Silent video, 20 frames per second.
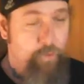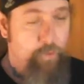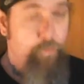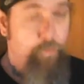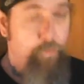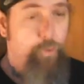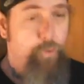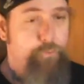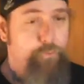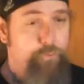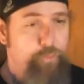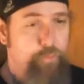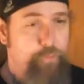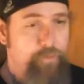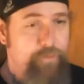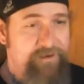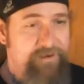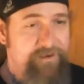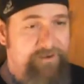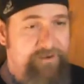those who
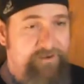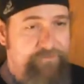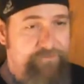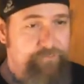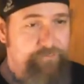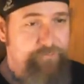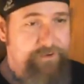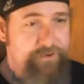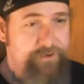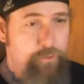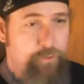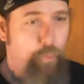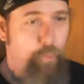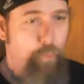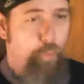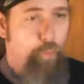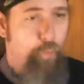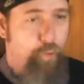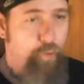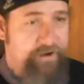win history
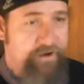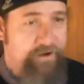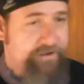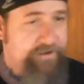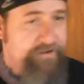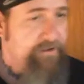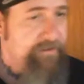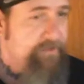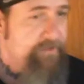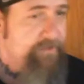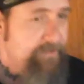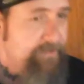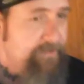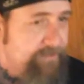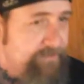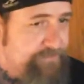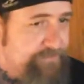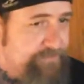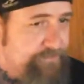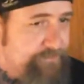write
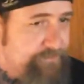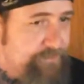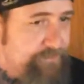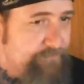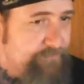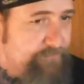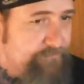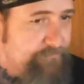history.